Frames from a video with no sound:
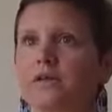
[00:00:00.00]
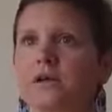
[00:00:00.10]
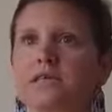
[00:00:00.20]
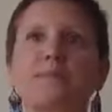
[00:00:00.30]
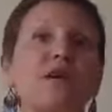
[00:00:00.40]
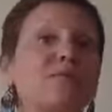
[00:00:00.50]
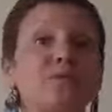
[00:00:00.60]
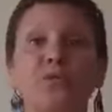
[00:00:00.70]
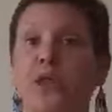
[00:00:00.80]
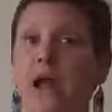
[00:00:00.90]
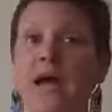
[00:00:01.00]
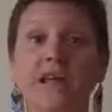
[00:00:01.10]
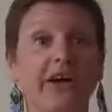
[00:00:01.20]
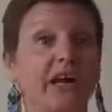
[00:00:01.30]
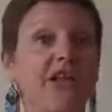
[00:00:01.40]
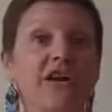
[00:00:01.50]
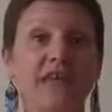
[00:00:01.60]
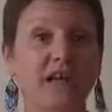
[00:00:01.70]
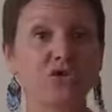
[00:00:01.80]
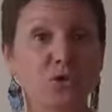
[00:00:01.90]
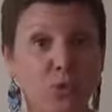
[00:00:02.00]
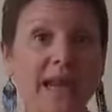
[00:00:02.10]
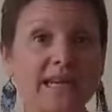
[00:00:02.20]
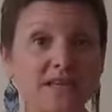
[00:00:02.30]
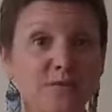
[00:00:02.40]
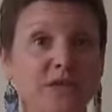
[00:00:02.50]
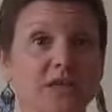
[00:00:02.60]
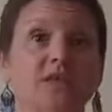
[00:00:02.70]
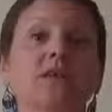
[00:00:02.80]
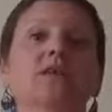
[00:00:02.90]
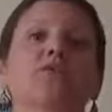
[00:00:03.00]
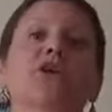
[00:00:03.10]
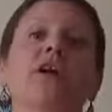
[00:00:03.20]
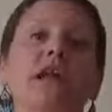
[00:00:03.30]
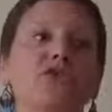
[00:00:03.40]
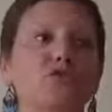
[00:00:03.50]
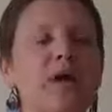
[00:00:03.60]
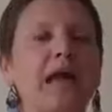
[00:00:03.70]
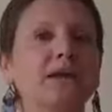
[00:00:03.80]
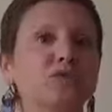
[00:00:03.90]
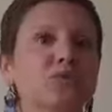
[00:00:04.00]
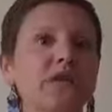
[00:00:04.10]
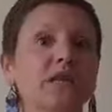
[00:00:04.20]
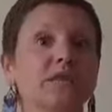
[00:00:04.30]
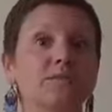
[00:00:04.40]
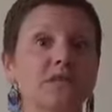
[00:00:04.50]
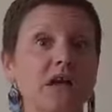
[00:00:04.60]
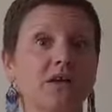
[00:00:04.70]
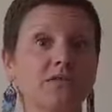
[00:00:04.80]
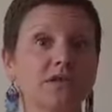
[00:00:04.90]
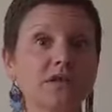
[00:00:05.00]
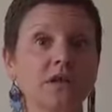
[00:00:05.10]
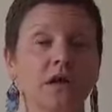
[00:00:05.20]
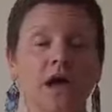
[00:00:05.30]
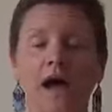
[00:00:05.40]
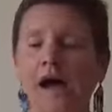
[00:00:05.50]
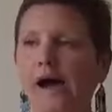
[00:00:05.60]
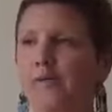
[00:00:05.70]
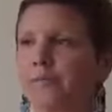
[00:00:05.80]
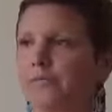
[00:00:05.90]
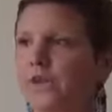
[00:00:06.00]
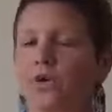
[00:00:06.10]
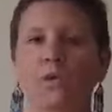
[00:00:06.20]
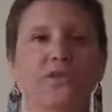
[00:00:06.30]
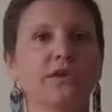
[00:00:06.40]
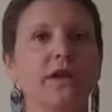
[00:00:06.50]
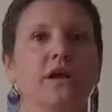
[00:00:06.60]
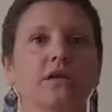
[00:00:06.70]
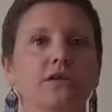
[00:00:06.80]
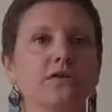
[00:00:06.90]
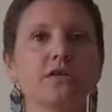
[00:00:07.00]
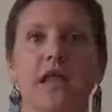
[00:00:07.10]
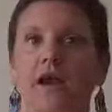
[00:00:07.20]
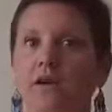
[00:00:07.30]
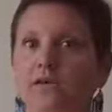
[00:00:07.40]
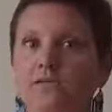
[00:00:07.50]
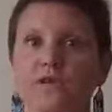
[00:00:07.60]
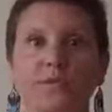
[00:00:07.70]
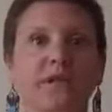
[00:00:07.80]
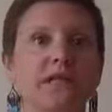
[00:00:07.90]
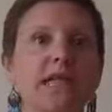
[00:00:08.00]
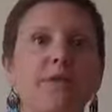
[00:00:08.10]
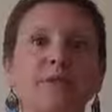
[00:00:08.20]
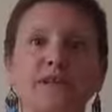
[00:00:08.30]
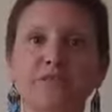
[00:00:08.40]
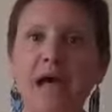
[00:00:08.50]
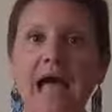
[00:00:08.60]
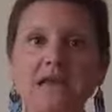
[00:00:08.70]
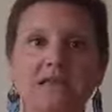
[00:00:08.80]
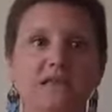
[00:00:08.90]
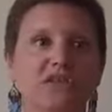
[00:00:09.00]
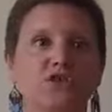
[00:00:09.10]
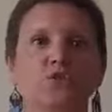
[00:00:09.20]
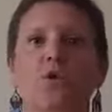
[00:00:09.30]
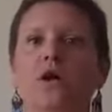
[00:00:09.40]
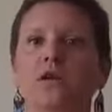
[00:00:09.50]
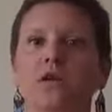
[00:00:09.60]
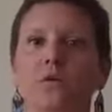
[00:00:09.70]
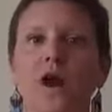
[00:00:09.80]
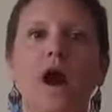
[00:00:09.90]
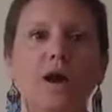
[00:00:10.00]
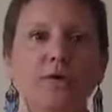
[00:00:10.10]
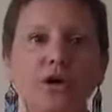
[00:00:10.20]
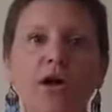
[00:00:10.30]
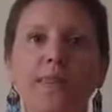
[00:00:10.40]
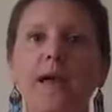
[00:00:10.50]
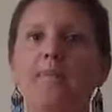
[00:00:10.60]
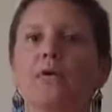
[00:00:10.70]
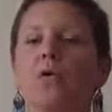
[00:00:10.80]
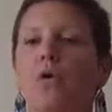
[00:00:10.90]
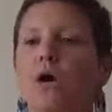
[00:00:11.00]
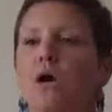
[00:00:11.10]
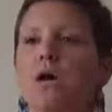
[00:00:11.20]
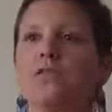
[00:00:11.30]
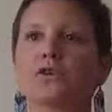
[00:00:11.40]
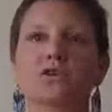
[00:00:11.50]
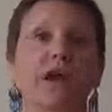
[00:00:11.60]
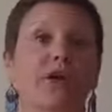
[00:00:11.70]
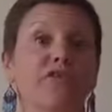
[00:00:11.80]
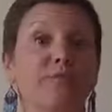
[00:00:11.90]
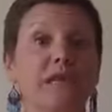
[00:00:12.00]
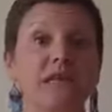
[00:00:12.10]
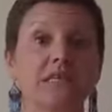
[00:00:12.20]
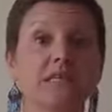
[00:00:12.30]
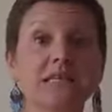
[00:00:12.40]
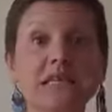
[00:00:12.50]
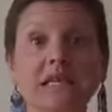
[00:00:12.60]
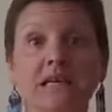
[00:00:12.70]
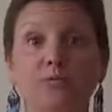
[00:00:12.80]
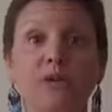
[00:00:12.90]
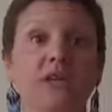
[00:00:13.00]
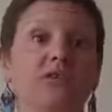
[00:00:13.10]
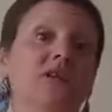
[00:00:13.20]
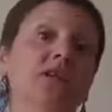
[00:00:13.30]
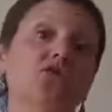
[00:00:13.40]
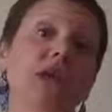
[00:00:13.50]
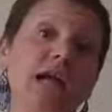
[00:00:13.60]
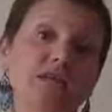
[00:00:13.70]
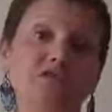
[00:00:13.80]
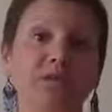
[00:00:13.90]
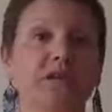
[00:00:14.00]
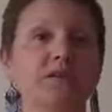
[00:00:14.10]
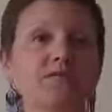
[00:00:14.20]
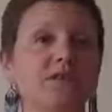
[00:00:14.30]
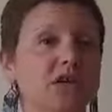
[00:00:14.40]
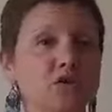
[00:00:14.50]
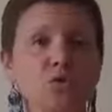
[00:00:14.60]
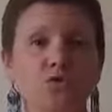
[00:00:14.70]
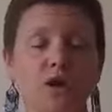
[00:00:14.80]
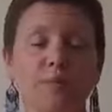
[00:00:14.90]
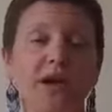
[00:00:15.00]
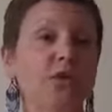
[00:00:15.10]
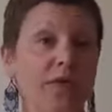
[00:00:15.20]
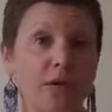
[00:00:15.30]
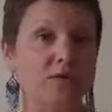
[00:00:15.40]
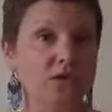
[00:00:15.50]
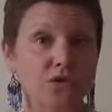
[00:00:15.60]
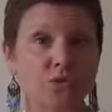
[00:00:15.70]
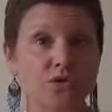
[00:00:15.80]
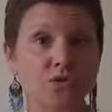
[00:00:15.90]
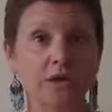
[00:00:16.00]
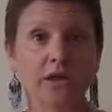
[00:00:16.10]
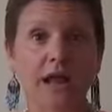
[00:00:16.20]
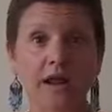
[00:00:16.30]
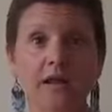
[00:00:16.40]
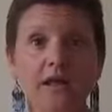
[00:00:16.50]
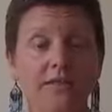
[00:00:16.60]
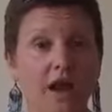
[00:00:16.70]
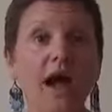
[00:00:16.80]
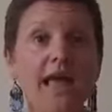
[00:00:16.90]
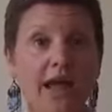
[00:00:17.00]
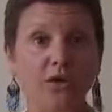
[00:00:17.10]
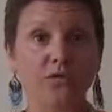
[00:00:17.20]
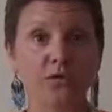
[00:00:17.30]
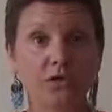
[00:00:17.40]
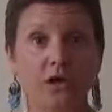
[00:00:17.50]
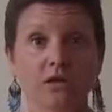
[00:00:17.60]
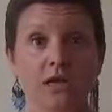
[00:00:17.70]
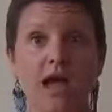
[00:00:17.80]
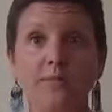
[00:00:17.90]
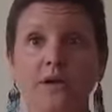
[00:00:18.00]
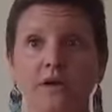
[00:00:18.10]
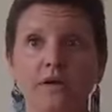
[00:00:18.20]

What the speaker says: Sometimes people that carry a lot of extra weight, it's because they're putting on extra padding to protect themselves. Whether they're scared of something that's happened in the past and they just want, an armor on them, or they're scared of being seen and being seen attractive because of sexual trauma. I know that was also a story that I held for a long time.